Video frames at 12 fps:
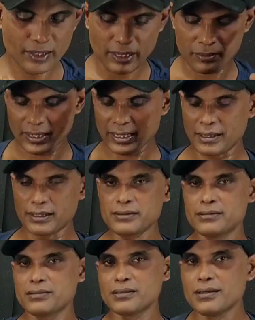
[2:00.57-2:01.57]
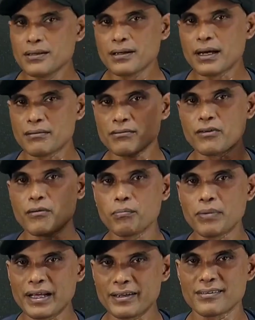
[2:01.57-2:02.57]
let me connect and we will play